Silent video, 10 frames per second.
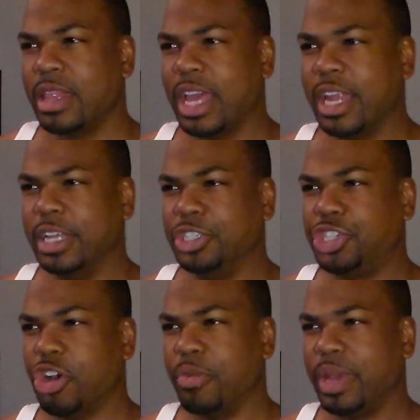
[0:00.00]
They didn't
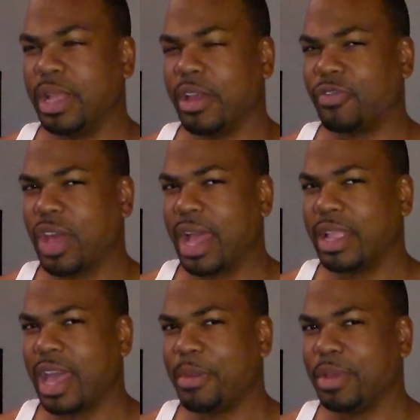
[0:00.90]
show me enough,
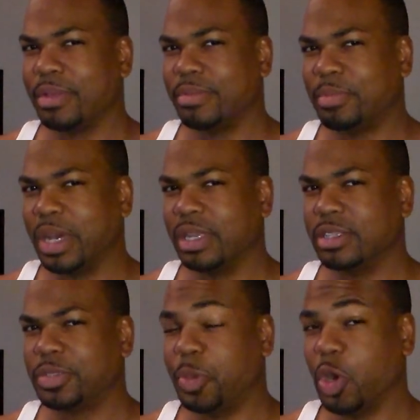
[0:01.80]
goddammit! it!
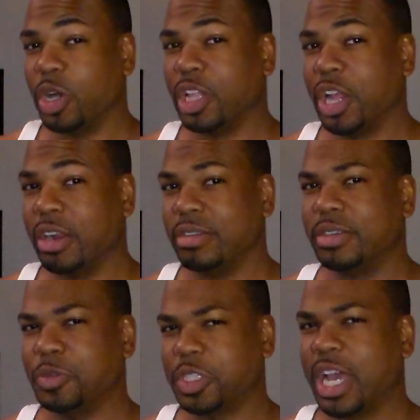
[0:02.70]
But spoiler
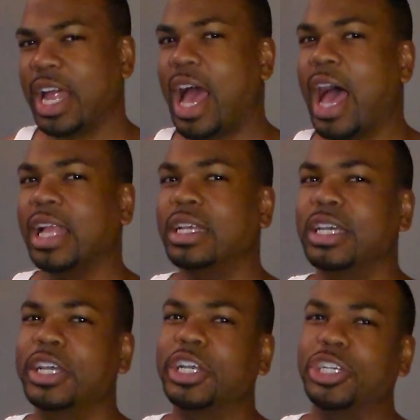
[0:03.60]
alert, it's kind of hot.
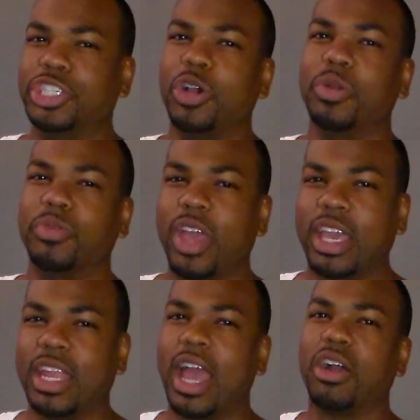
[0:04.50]
It showed him
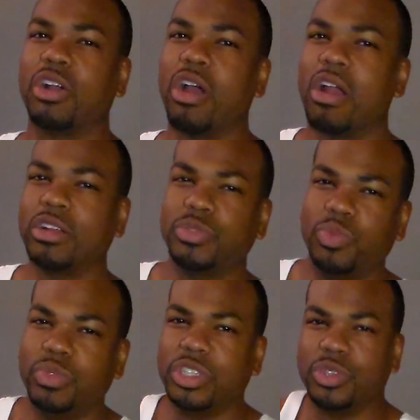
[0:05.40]
taking out guards,
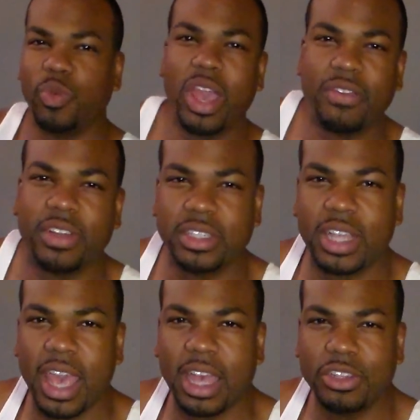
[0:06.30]
just waving
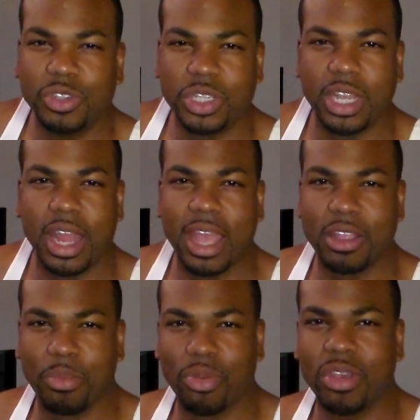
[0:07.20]
his hand. You seen that
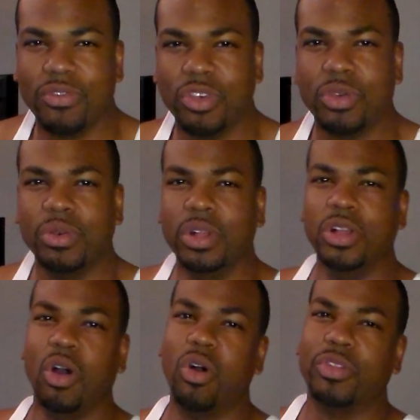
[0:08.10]
in the preview
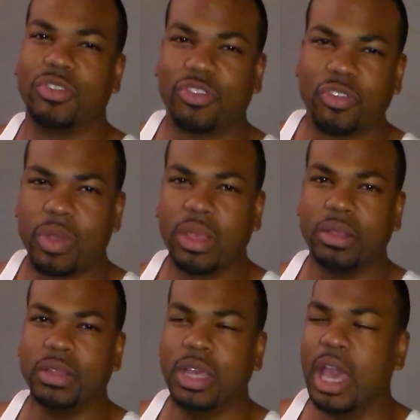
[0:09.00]
on the street.
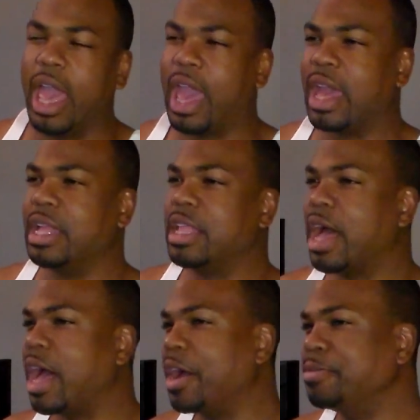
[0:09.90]
And
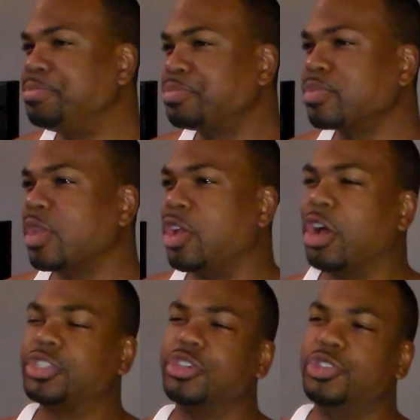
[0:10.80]
uh, it
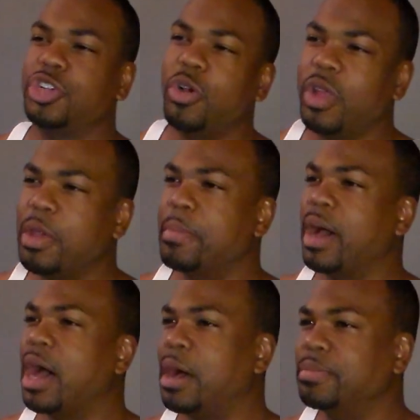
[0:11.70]
also showed him
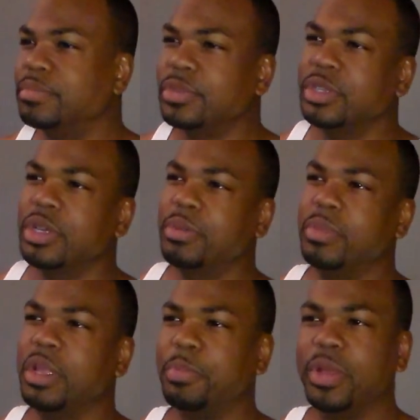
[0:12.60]
um,
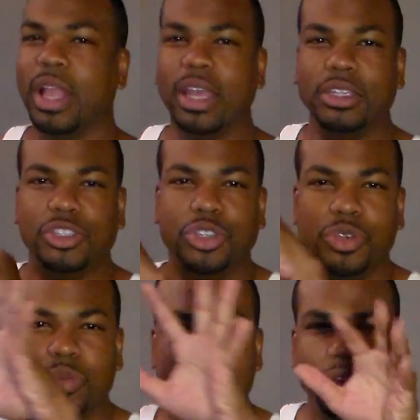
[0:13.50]
manipulating
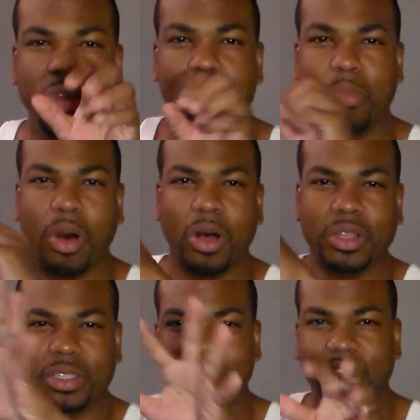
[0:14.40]
two, you know,
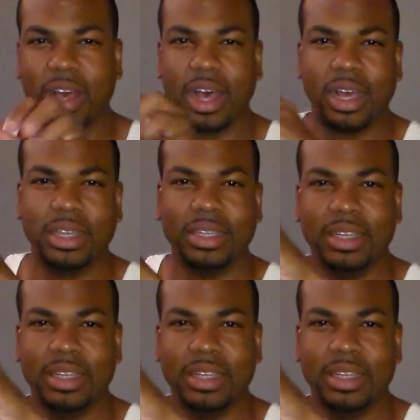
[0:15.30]
balls of uh,